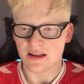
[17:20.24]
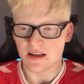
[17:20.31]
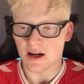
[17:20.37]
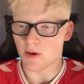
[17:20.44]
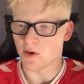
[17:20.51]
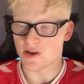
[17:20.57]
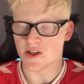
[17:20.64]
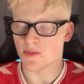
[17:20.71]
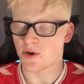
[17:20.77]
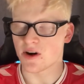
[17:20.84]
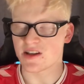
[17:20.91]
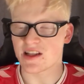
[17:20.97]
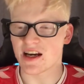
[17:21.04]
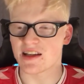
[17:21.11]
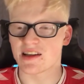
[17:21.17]
I wasn't
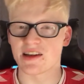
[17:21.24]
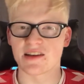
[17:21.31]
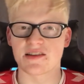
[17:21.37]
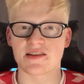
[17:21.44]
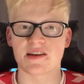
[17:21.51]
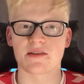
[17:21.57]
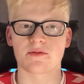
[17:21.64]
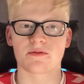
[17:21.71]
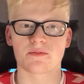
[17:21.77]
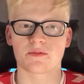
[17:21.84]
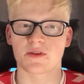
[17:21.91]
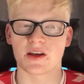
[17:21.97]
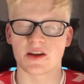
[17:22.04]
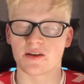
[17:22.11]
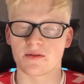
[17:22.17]
surprised Adkins
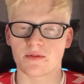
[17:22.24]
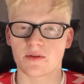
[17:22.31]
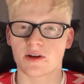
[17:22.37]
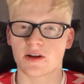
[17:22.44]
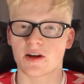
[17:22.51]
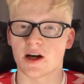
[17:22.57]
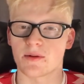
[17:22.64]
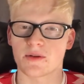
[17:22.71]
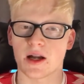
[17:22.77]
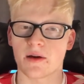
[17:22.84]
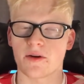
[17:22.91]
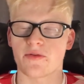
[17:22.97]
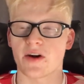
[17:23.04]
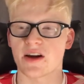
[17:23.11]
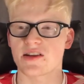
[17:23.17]
didn't come clap
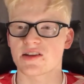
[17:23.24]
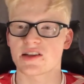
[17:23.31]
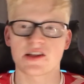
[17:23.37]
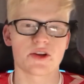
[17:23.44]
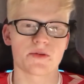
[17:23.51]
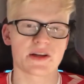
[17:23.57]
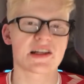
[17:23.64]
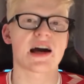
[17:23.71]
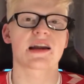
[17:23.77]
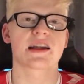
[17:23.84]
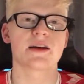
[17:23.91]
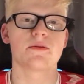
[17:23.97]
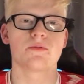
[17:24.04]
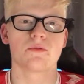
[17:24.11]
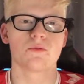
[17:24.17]
the fans because he knew exactly
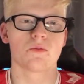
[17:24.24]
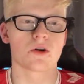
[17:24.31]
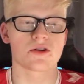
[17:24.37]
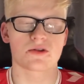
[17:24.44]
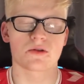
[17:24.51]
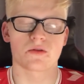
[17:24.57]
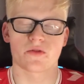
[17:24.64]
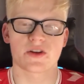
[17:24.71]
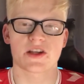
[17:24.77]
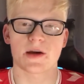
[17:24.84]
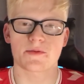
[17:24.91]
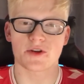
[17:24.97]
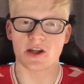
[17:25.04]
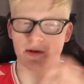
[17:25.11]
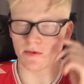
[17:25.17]
what sort of
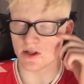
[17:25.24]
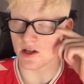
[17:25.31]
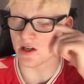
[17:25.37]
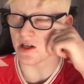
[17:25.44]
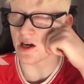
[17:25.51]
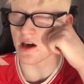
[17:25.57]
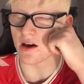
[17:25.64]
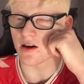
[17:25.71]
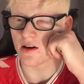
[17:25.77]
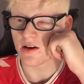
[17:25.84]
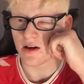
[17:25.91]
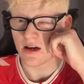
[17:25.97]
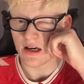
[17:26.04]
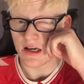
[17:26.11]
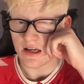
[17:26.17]
reception he was going to get.
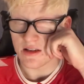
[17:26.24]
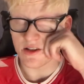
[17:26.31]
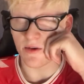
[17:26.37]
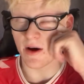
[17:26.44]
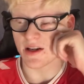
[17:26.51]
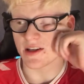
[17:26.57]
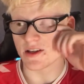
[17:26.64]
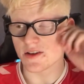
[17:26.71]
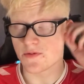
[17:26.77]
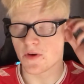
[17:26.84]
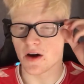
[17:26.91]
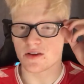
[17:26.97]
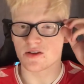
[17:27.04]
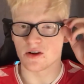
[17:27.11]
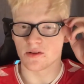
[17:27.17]
So Adkins
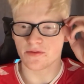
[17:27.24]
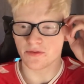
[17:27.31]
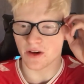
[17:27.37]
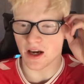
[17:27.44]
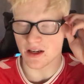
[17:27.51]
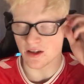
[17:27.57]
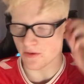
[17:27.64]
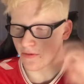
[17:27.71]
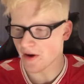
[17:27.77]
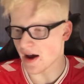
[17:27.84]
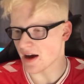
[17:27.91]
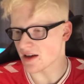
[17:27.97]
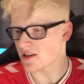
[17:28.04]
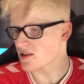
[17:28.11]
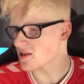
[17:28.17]
fucked off and the
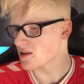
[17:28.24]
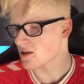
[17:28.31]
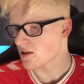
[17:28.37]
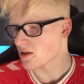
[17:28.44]
fans